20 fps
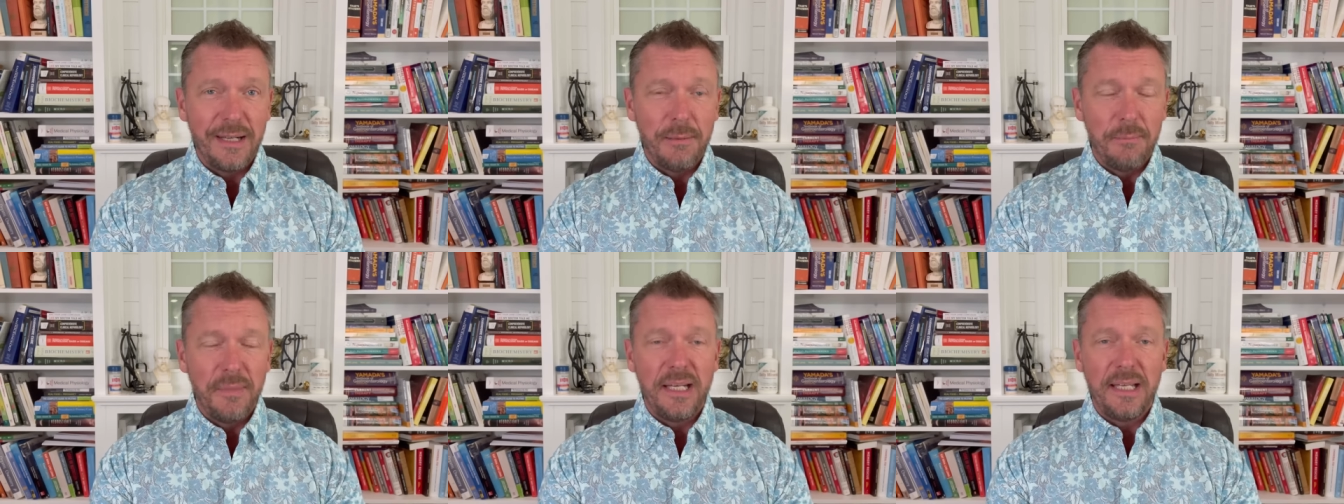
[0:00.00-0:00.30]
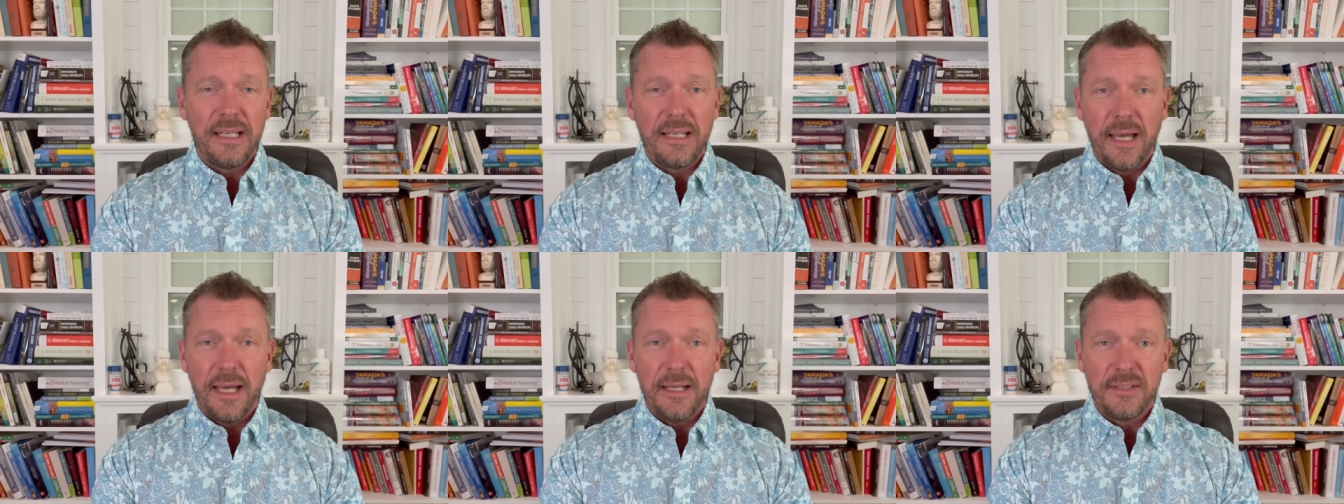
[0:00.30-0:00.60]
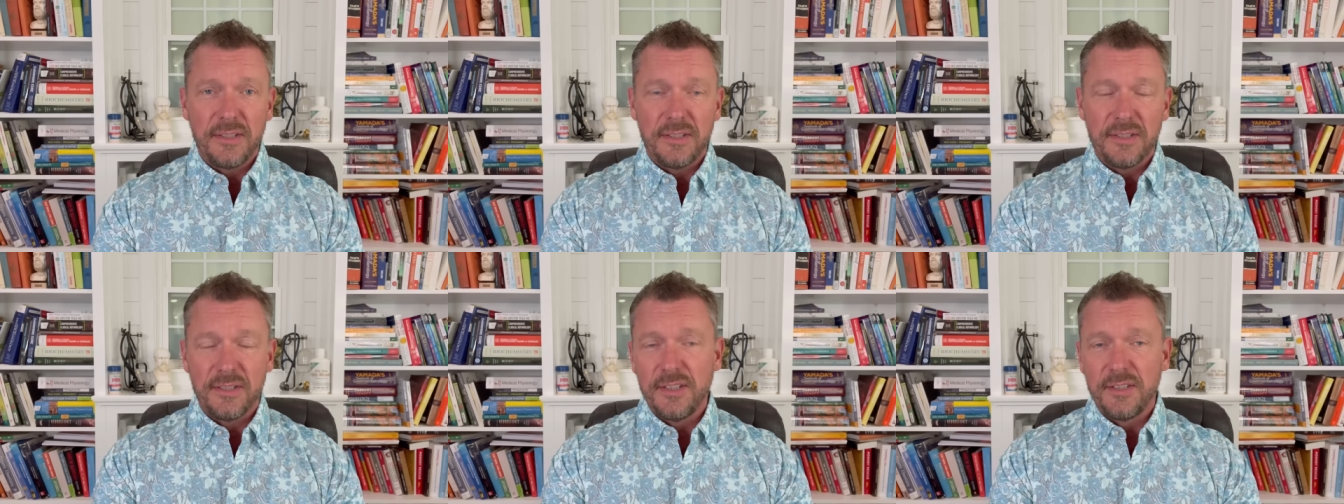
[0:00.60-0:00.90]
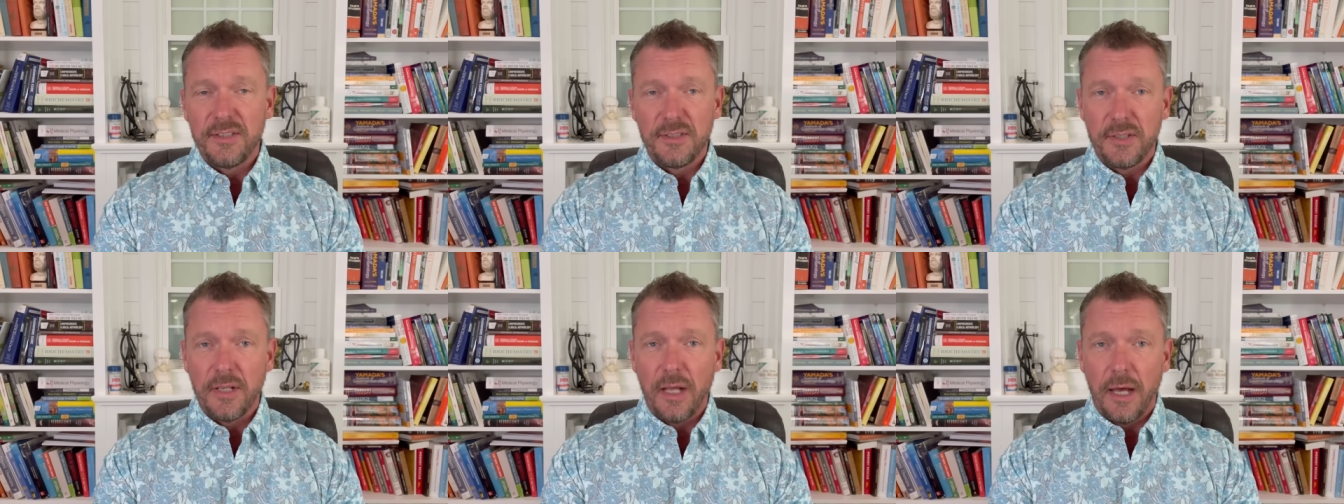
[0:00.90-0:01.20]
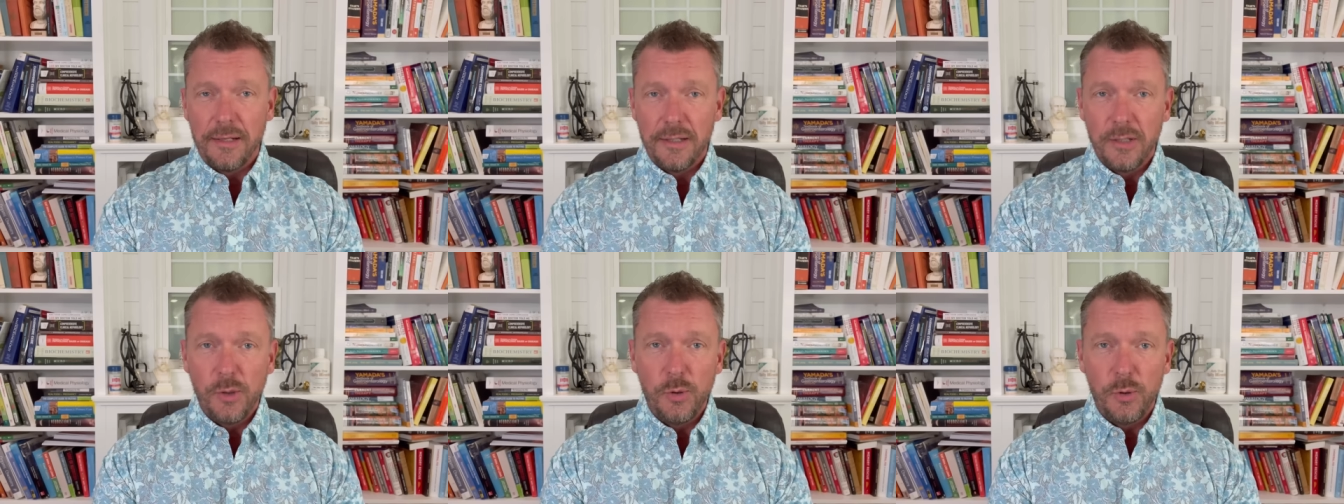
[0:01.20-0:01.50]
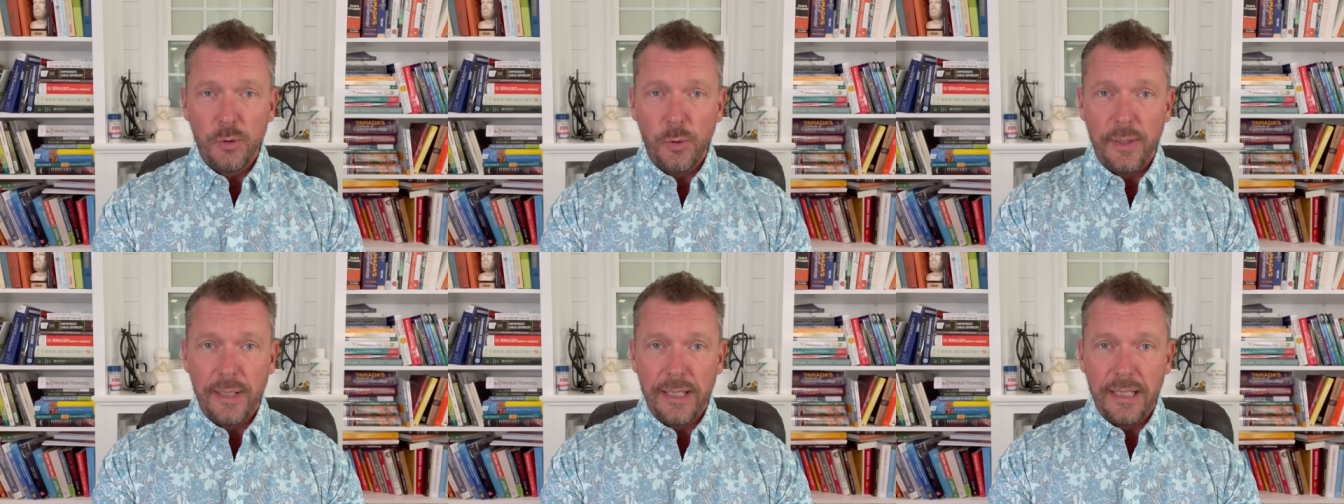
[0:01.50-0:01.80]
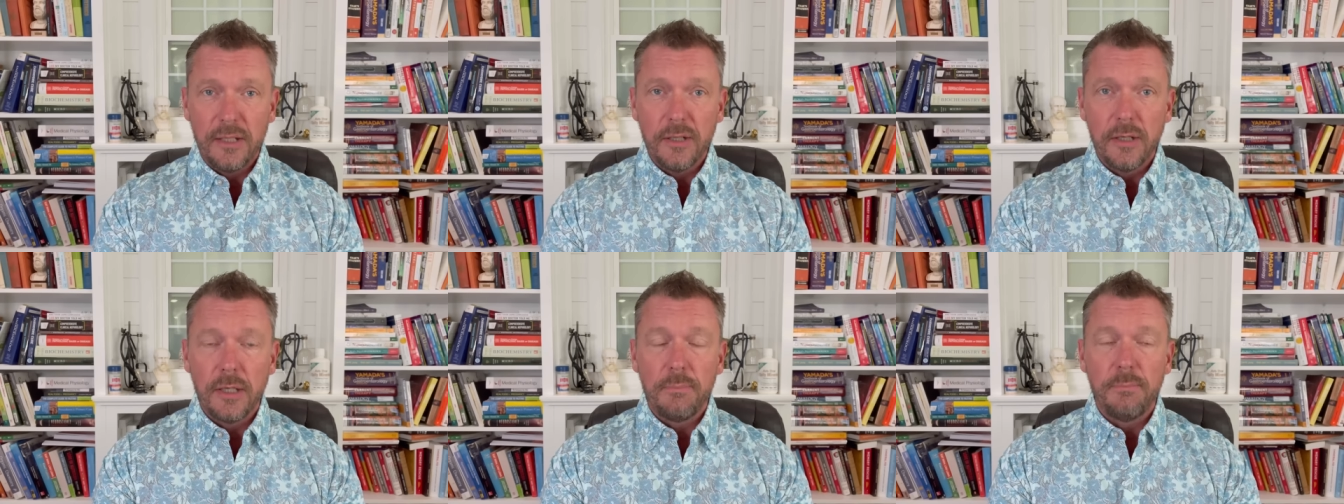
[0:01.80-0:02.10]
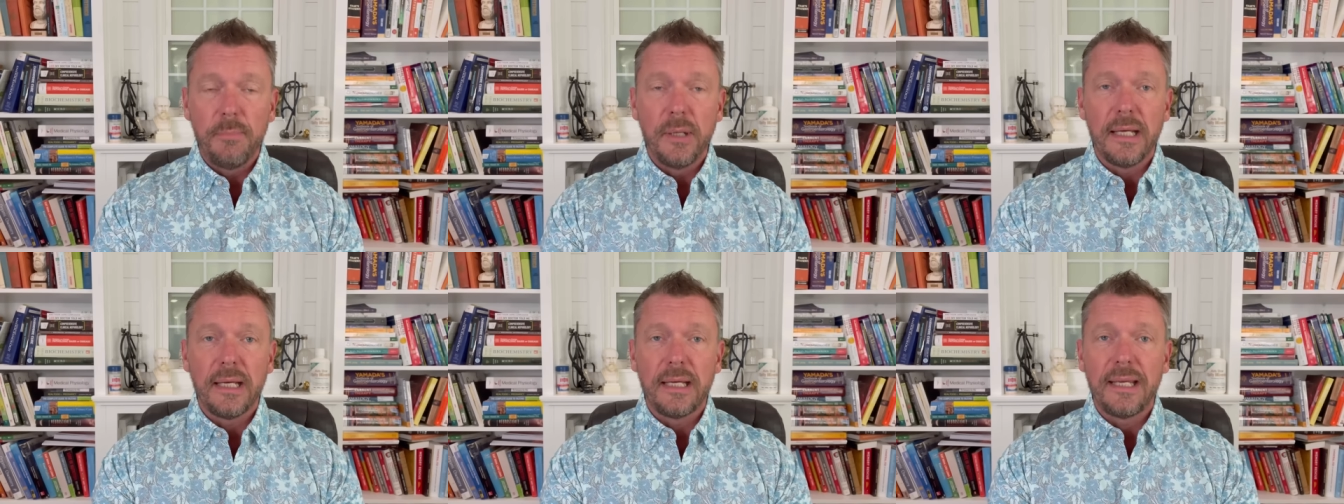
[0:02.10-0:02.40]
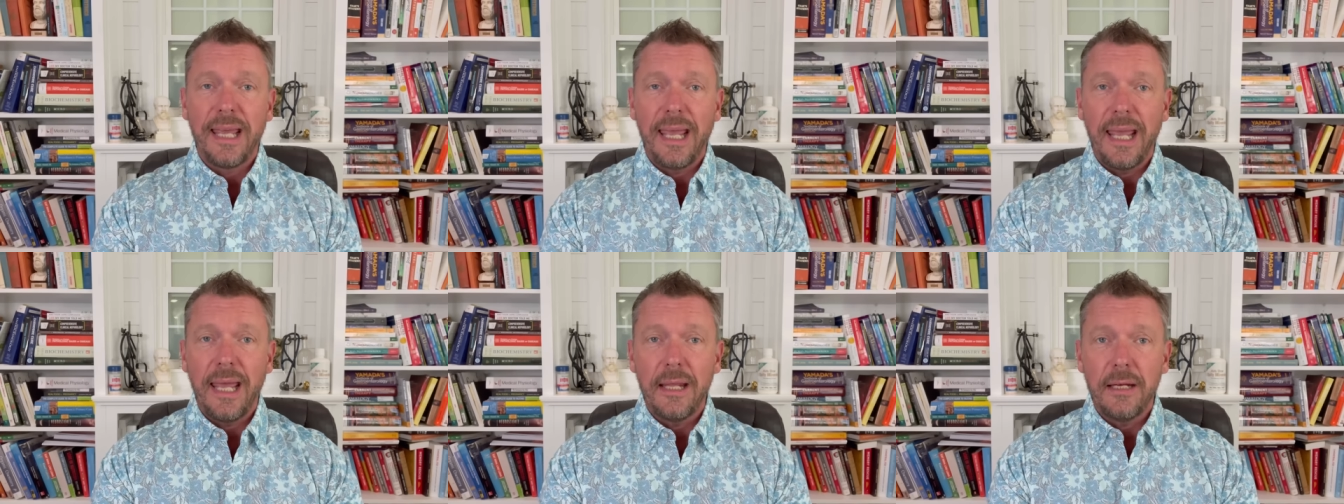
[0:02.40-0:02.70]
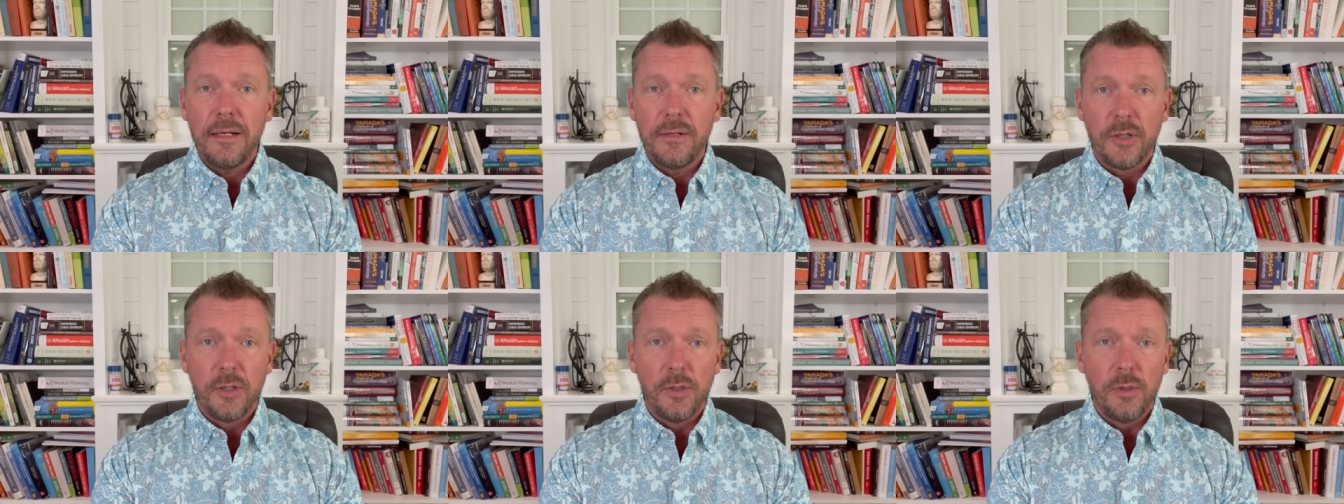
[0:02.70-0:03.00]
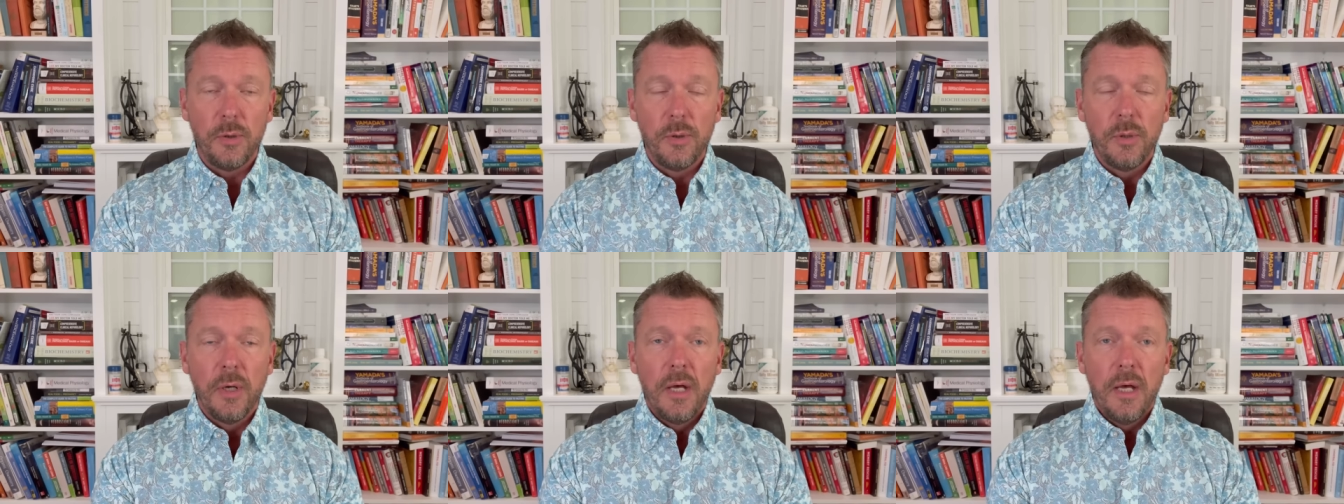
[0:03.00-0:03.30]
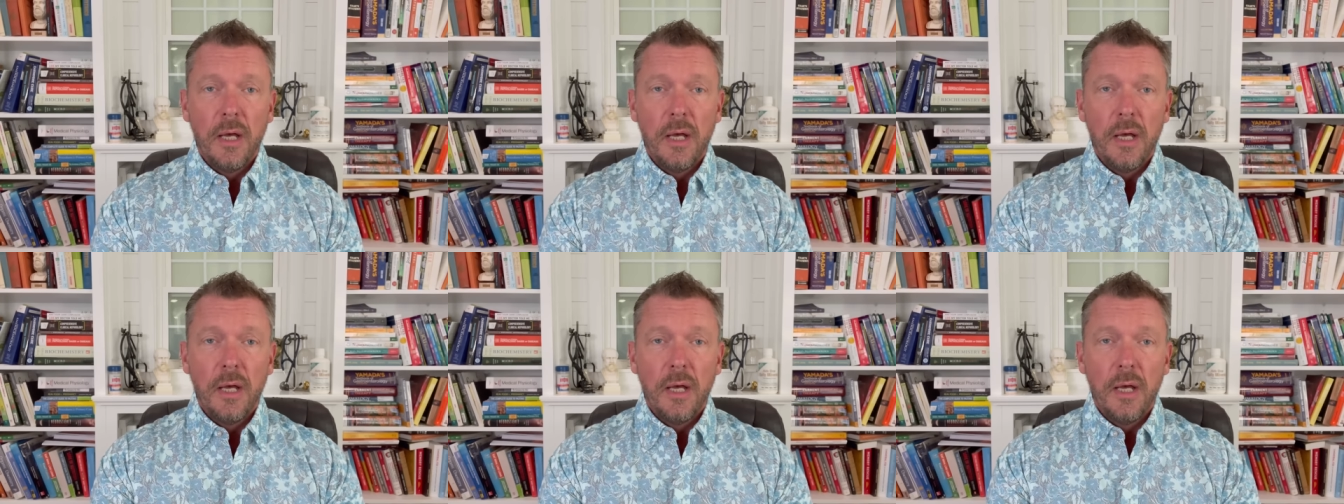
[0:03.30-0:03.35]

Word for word: In many cases, this is not doing you any good, but it can do